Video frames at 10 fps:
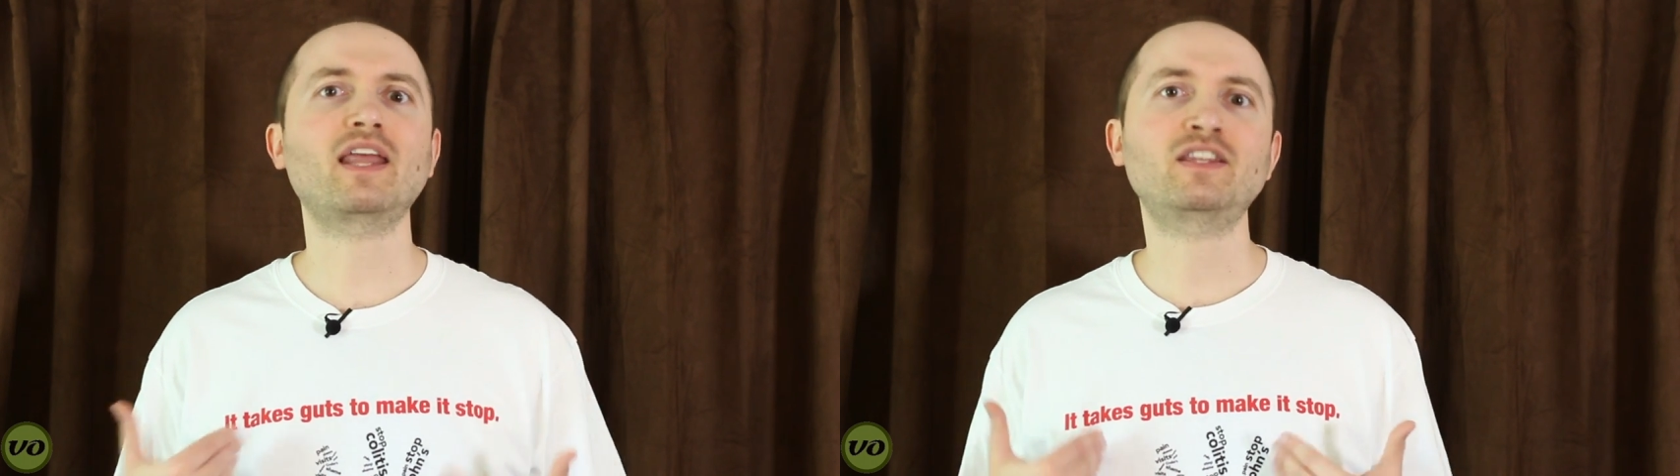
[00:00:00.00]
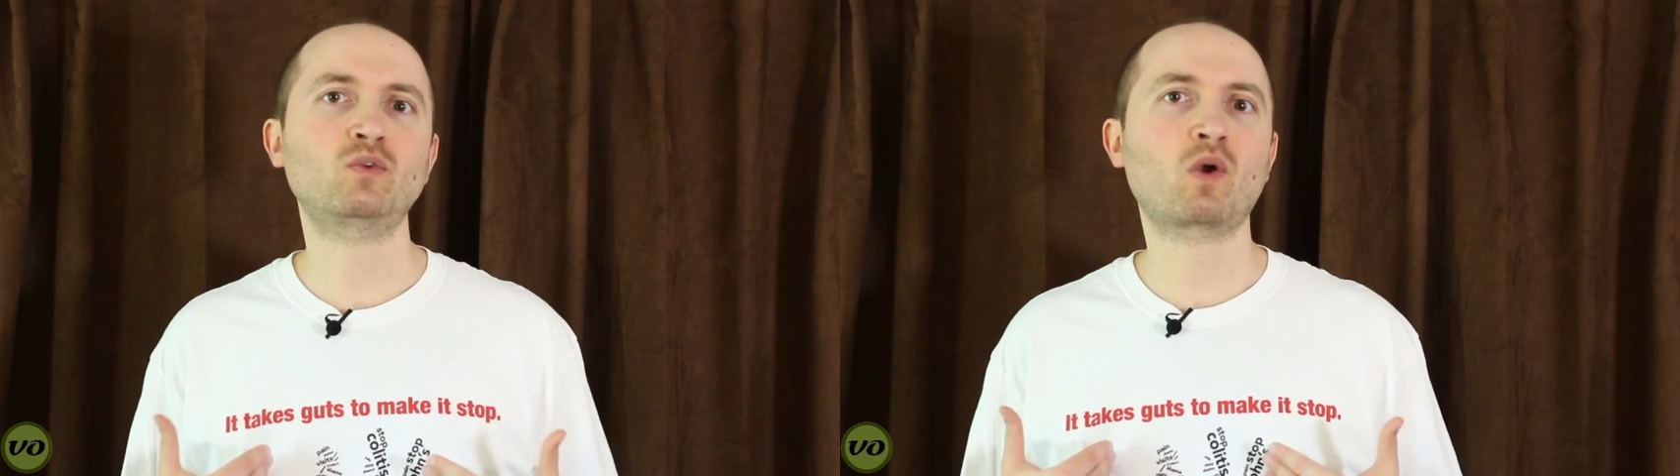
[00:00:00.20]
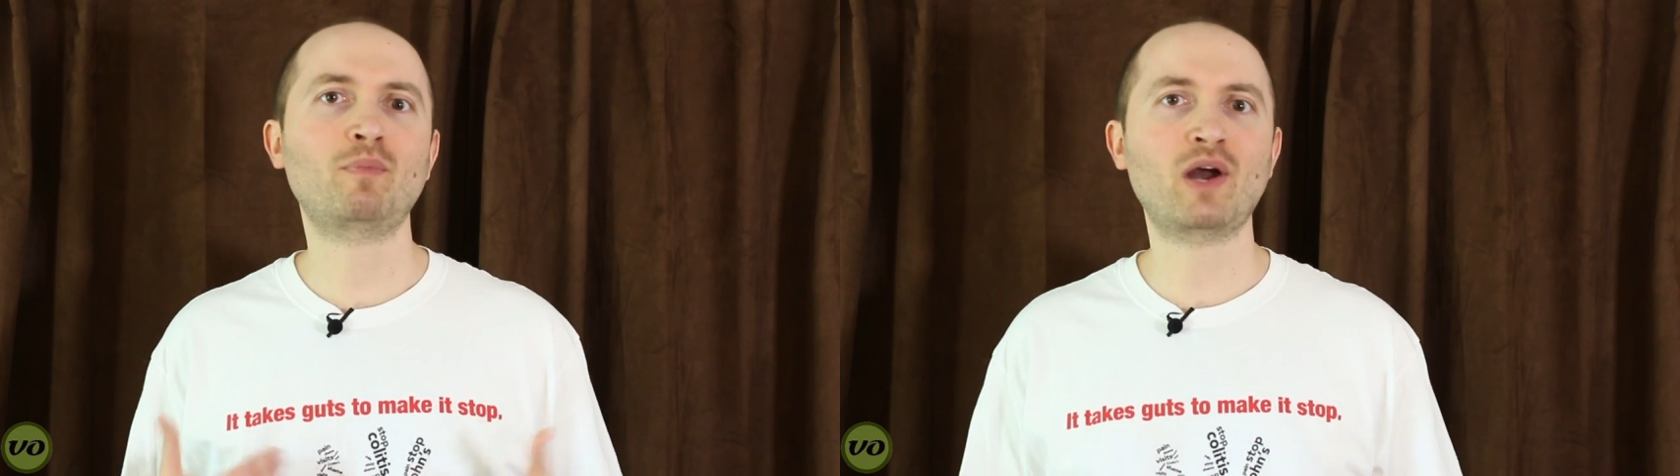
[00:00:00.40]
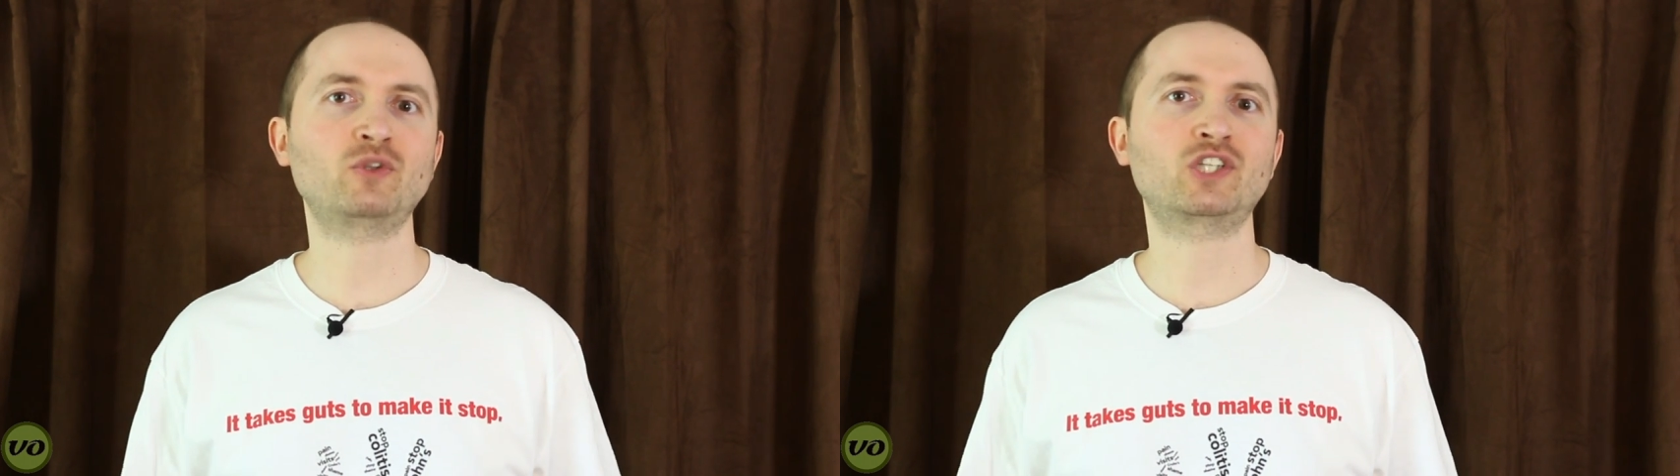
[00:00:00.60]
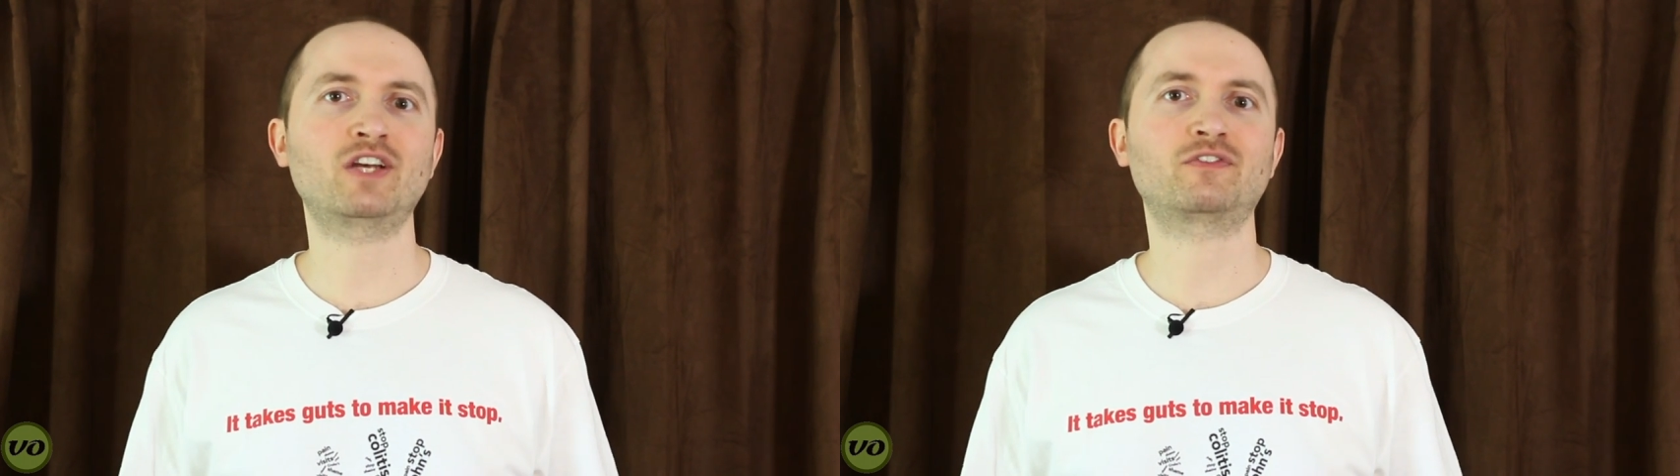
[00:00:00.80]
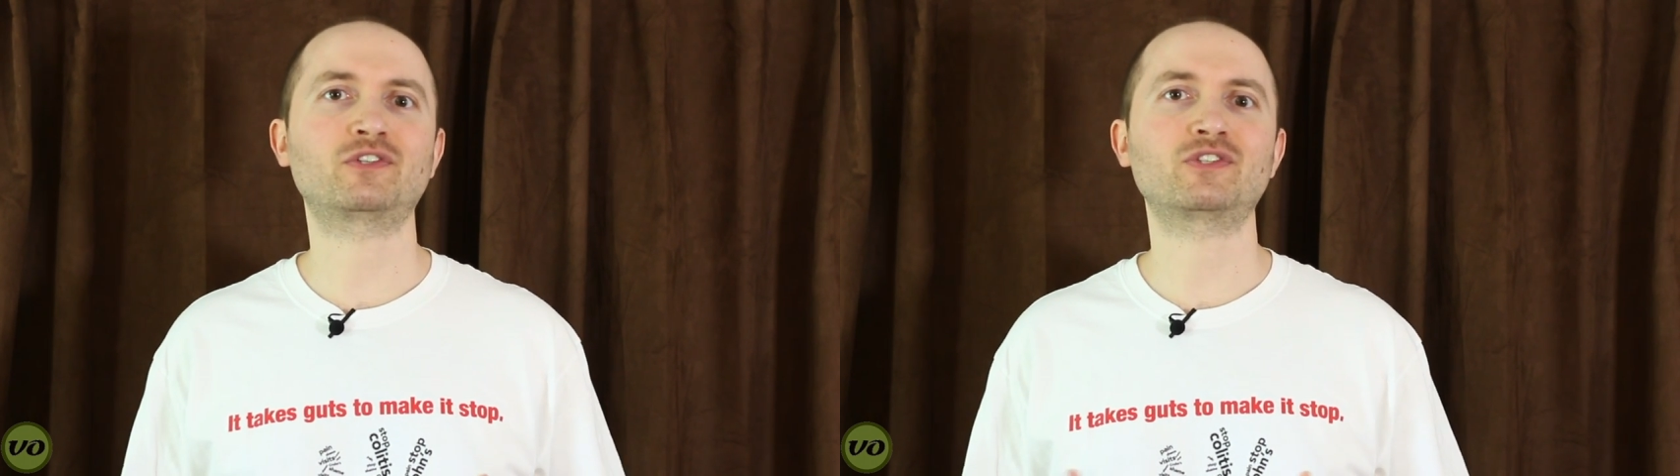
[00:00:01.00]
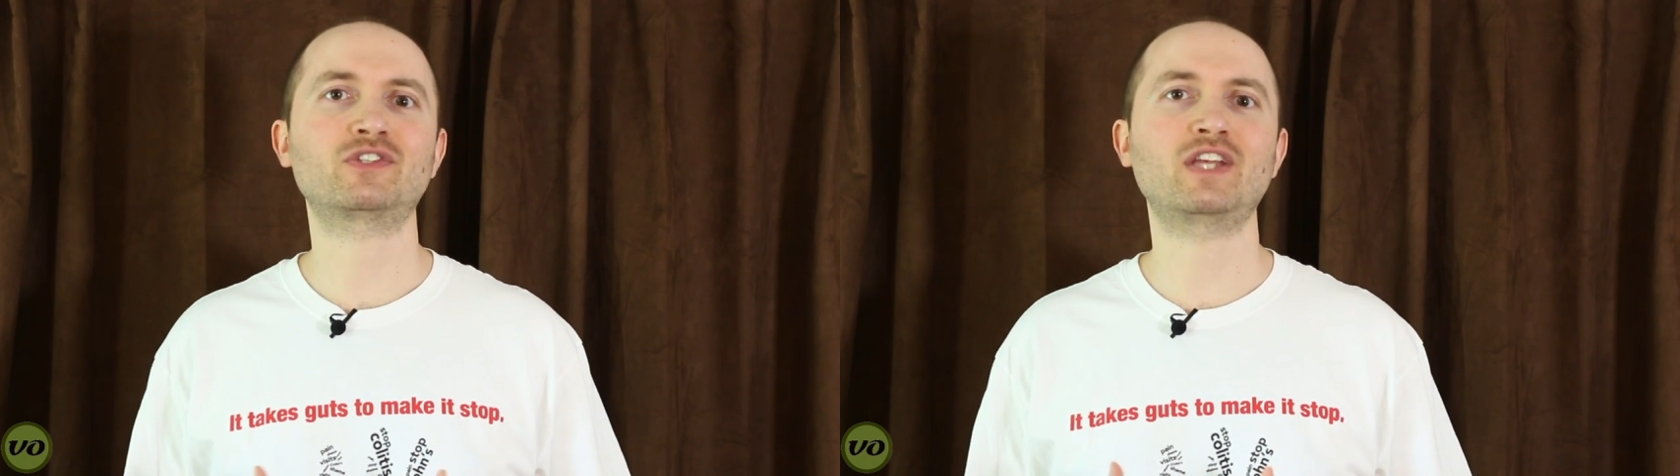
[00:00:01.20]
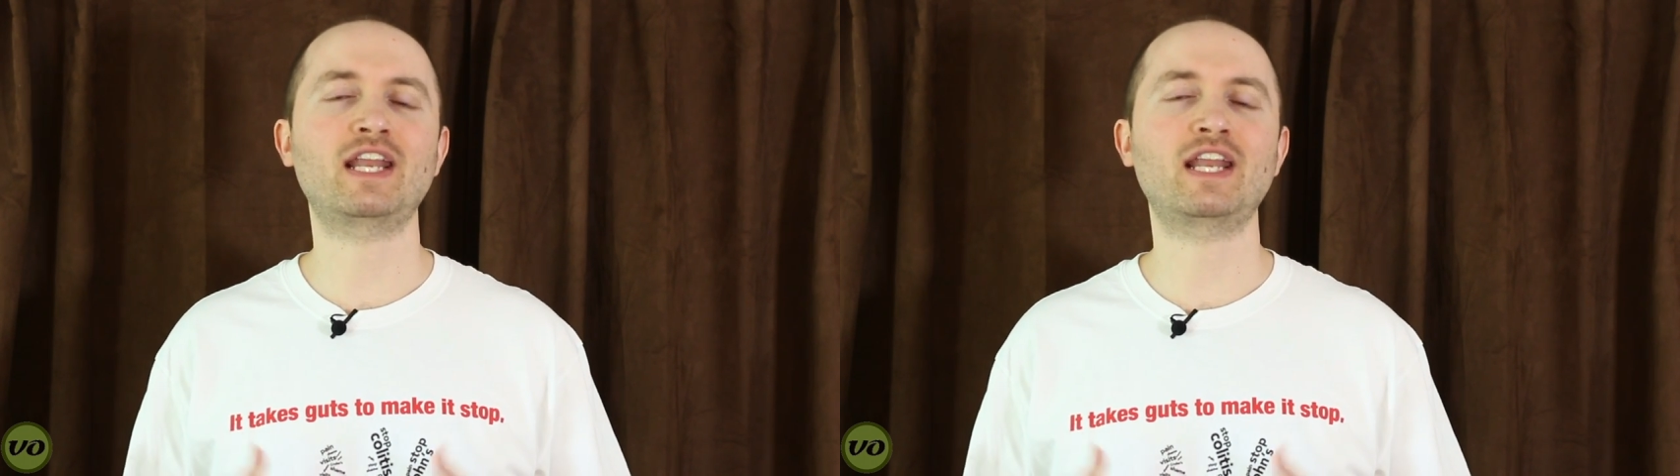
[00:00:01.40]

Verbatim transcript: like to wear pouch covers,